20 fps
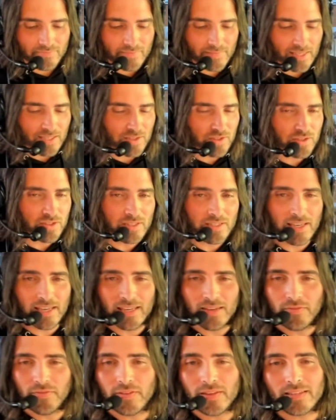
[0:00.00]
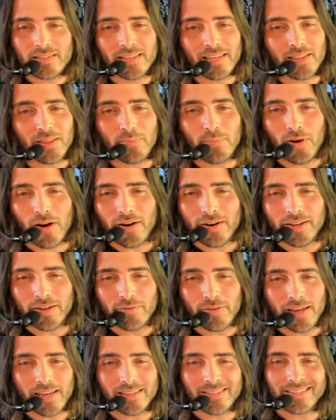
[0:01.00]
It's just like, it feels like the party,
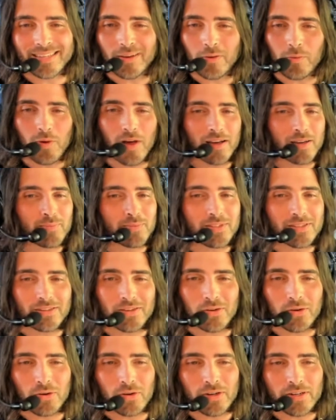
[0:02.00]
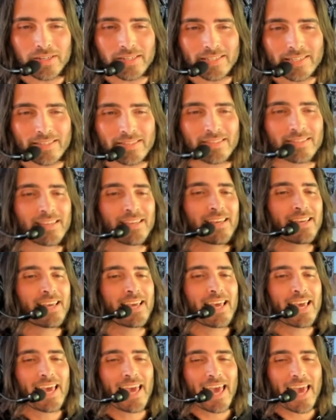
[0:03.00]
right? It's like, welcome to the chorus.
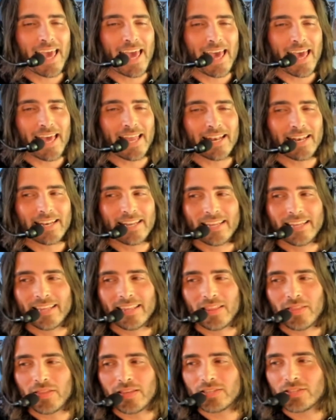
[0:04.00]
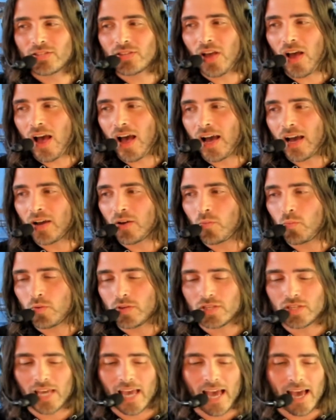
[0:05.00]
And this song,
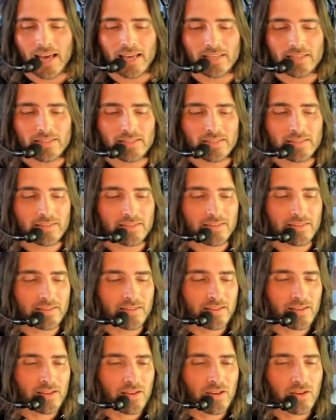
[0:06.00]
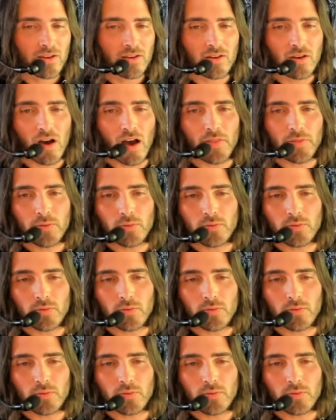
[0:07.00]
which has gone through